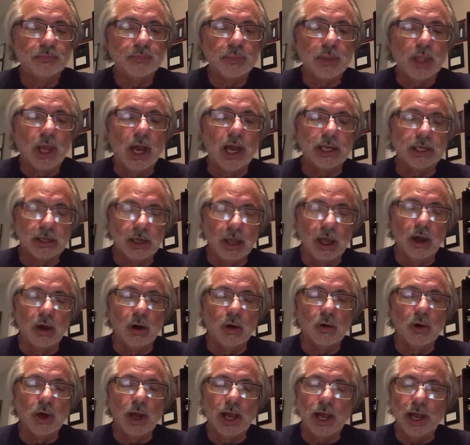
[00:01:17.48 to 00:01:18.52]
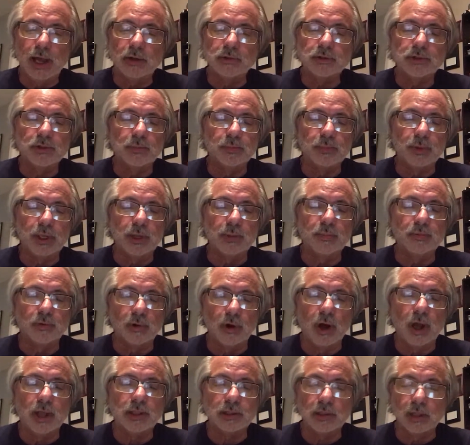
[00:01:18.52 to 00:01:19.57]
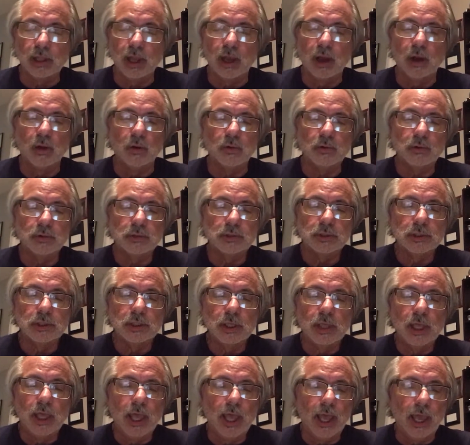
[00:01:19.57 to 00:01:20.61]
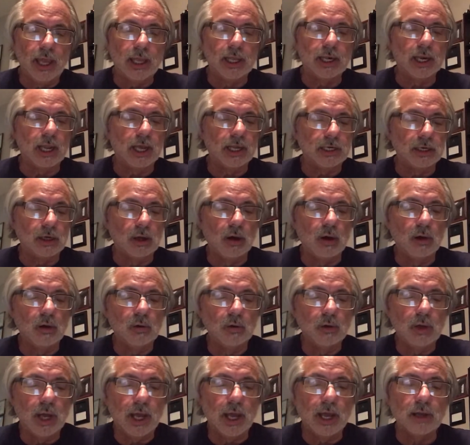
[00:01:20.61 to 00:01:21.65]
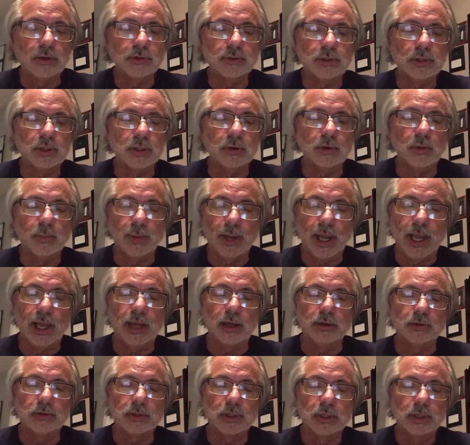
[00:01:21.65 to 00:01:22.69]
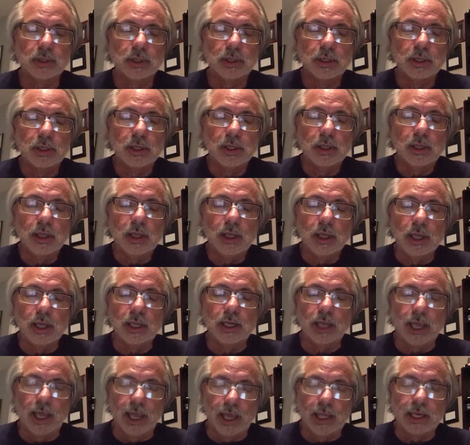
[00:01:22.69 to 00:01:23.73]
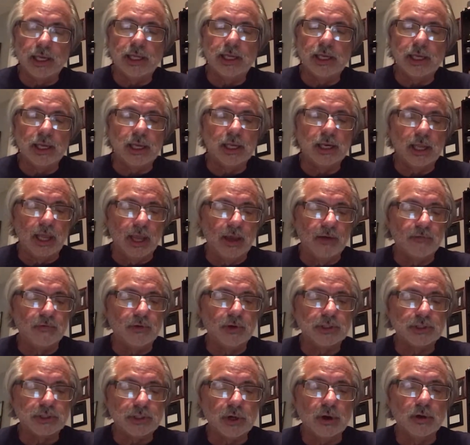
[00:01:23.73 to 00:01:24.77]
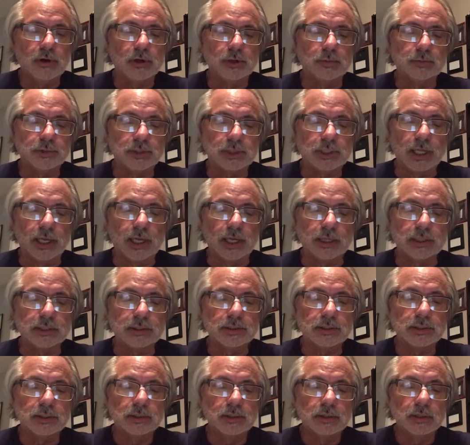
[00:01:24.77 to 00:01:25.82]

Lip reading: I know how to be brought low, and I know how to abound. In any and every circumstance,